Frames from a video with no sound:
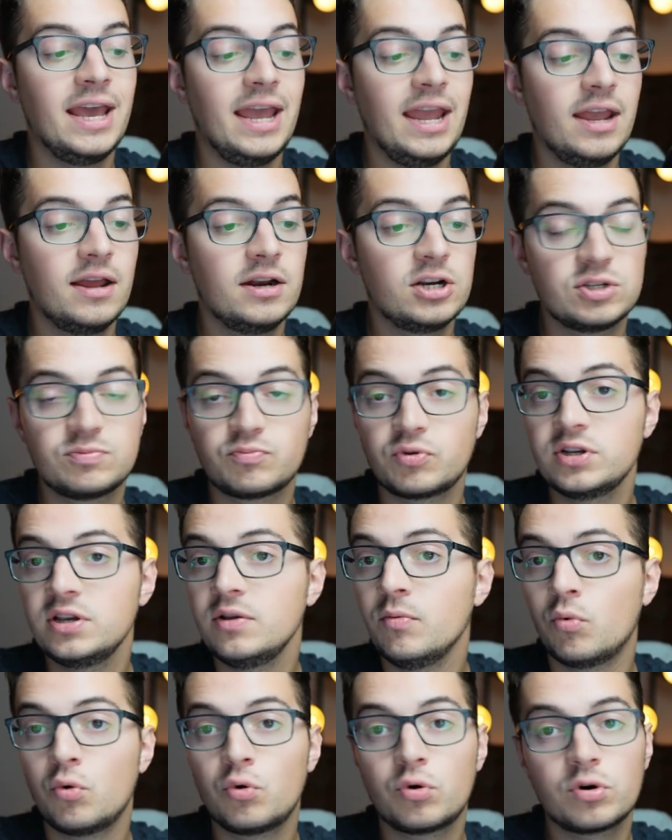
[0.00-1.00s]
and just
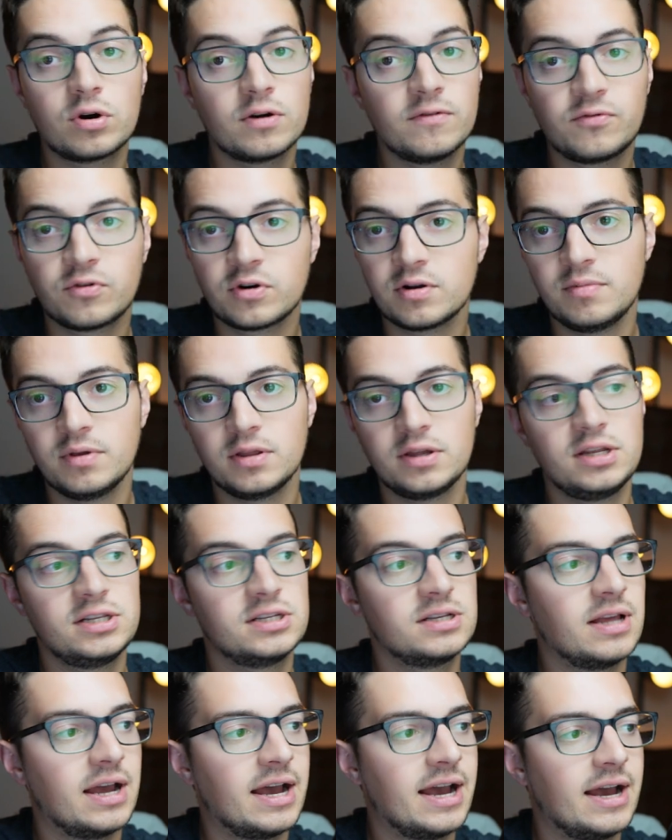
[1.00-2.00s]
bringing more affordability
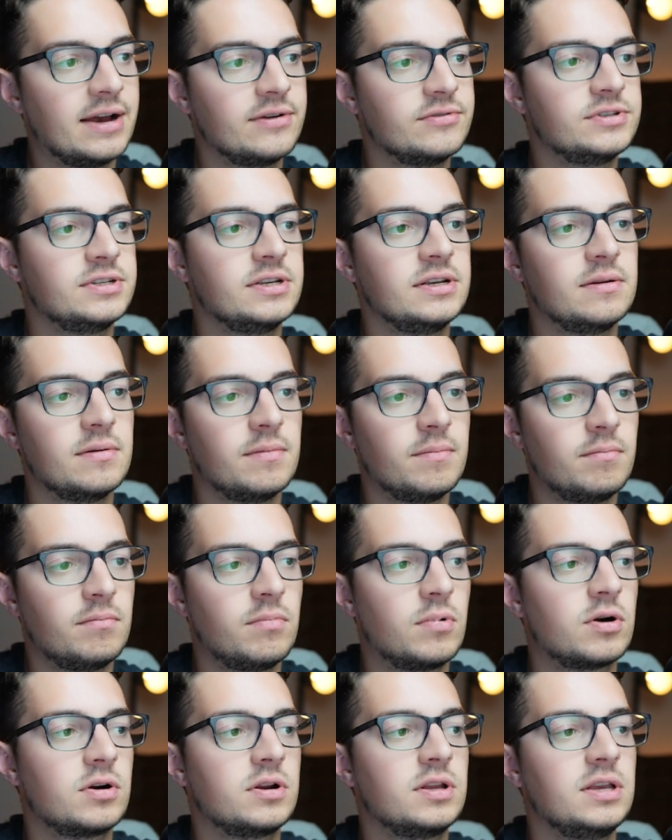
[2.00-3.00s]
to the housing
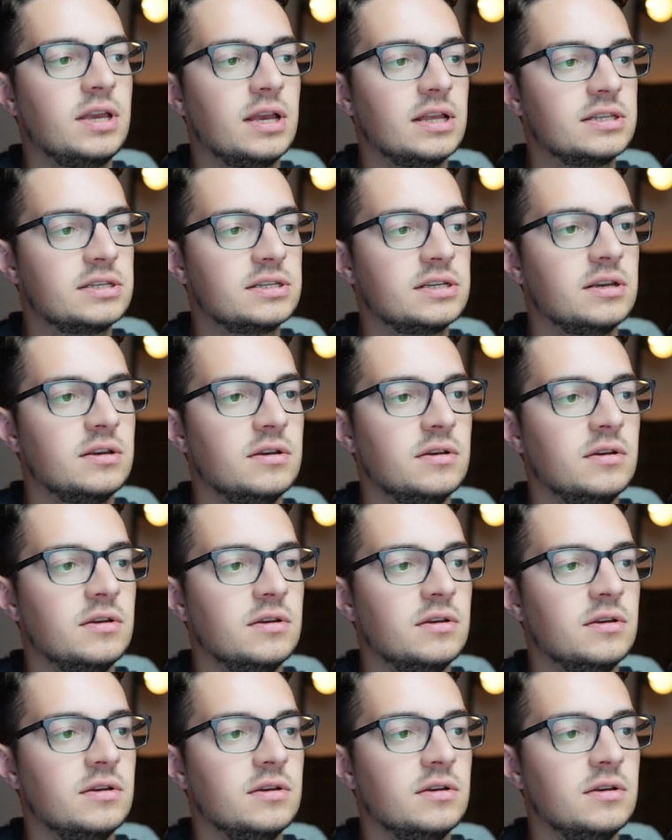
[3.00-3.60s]
market.